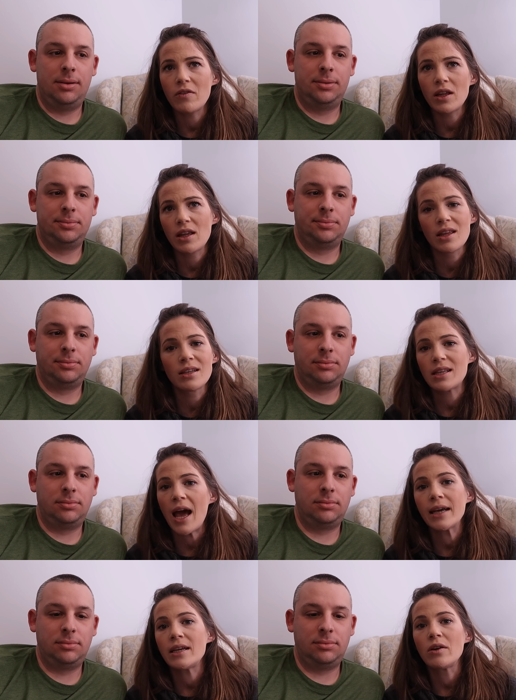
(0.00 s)
Speaker 1: feel like, things
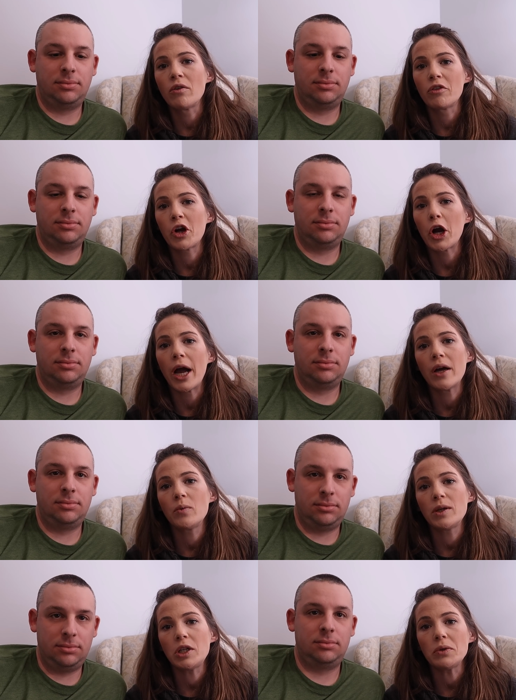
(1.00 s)
hanging over your head
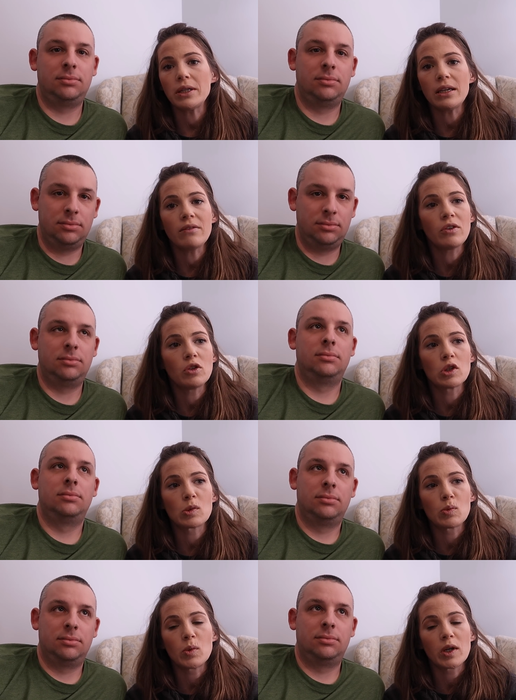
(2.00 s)
when you leave. You
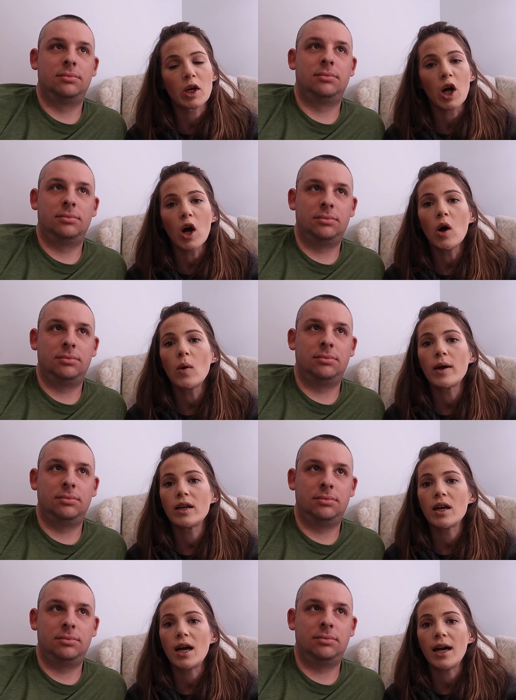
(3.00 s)
just want to go
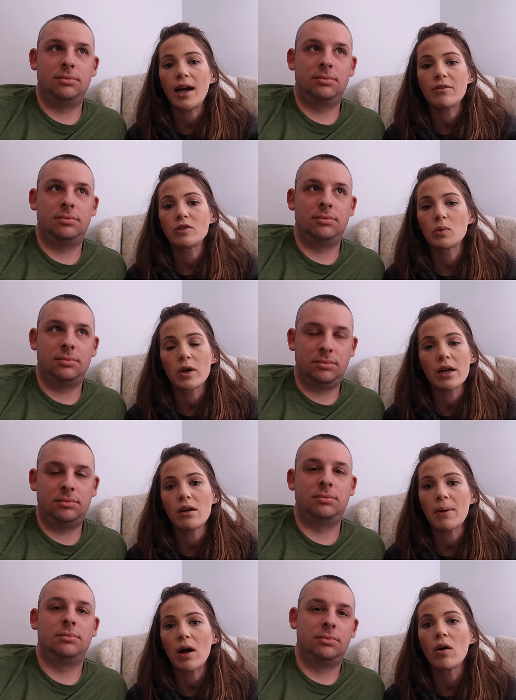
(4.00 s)
and not have to worry
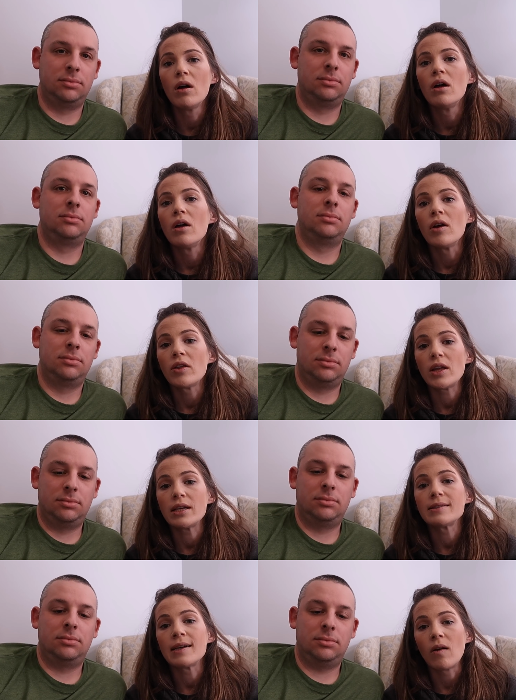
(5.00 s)
about
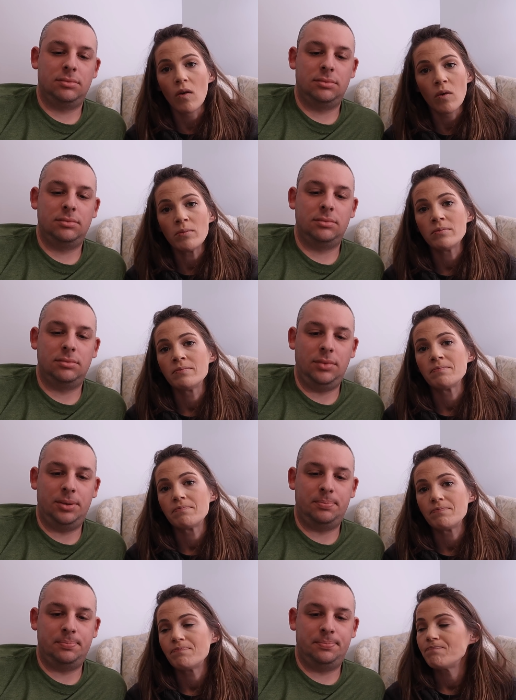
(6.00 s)
things at home.
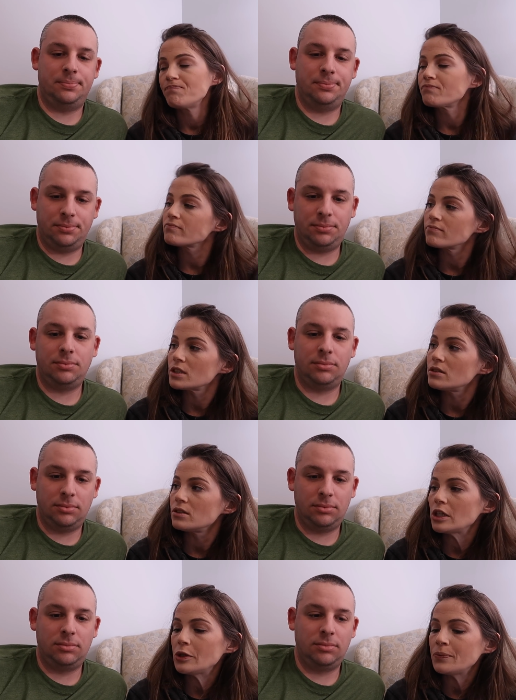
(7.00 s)
Yep.
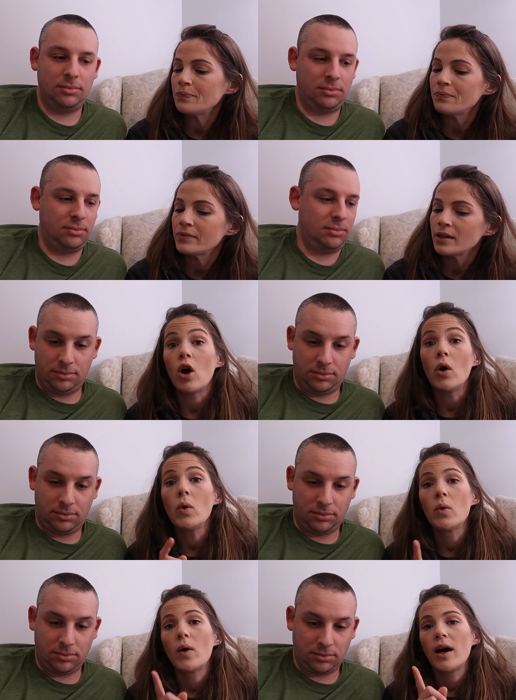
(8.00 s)
So,
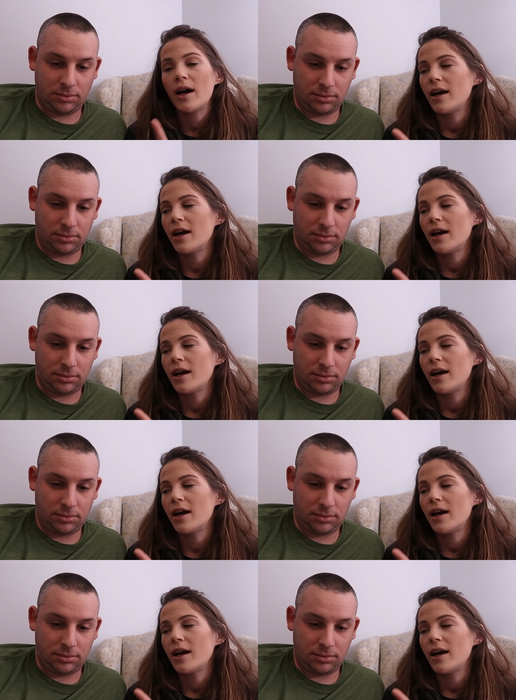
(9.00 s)
oh,